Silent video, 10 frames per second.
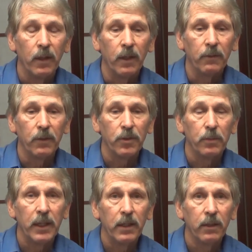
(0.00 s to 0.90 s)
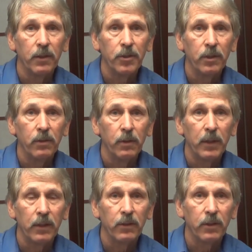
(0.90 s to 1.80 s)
If there's a medical issue or medical